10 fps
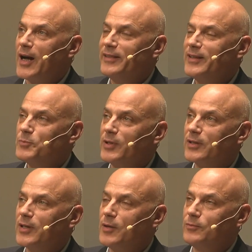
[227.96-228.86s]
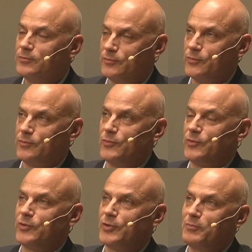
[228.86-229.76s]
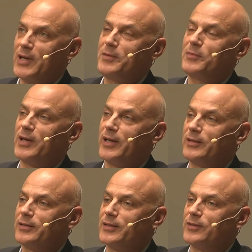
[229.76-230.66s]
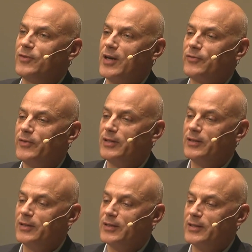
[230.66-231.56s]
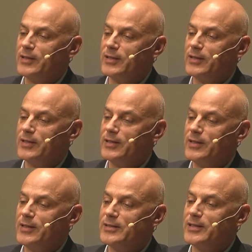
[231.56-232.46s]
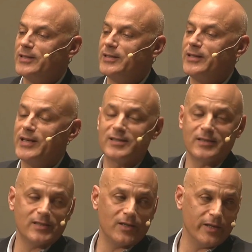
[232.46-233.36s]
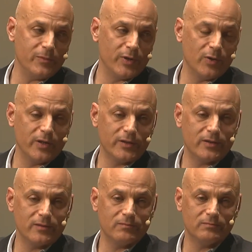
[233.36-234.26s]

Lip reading: I think, to my mind, Cavafy is a necessary poet.